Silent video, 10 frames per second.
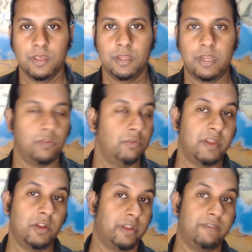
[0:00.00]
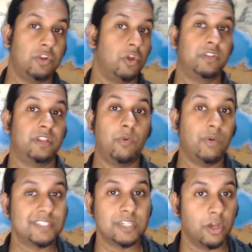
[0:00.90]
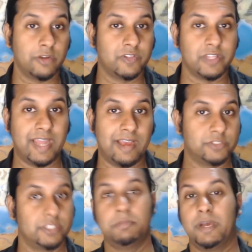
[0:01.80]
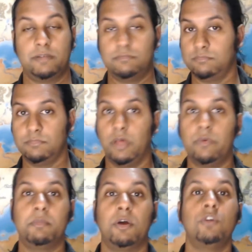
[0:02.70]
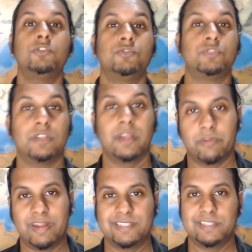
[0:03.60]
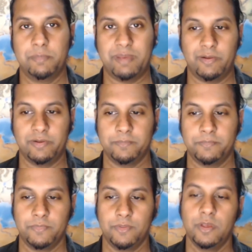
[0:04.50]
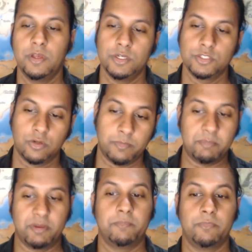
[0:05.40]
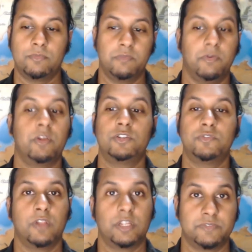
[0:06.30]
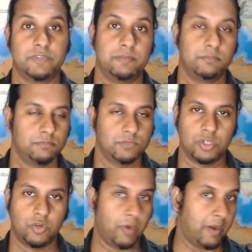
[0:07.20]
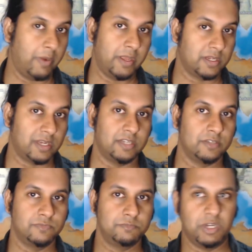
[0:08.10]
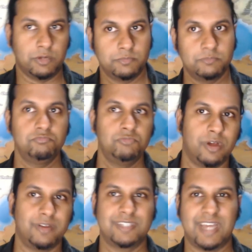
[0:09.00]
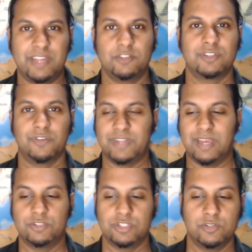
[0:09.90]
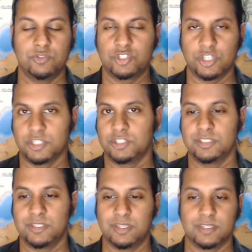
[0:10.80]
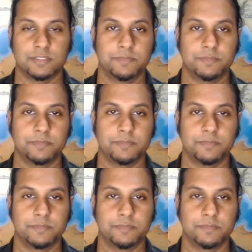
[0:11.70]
Now, you may not ever know that there was a god of clean housing, but lo and behold, you still are granted their power. So remember, devoted to philosophy. It's a great way to kind of, not tie yourself down to those churches and things.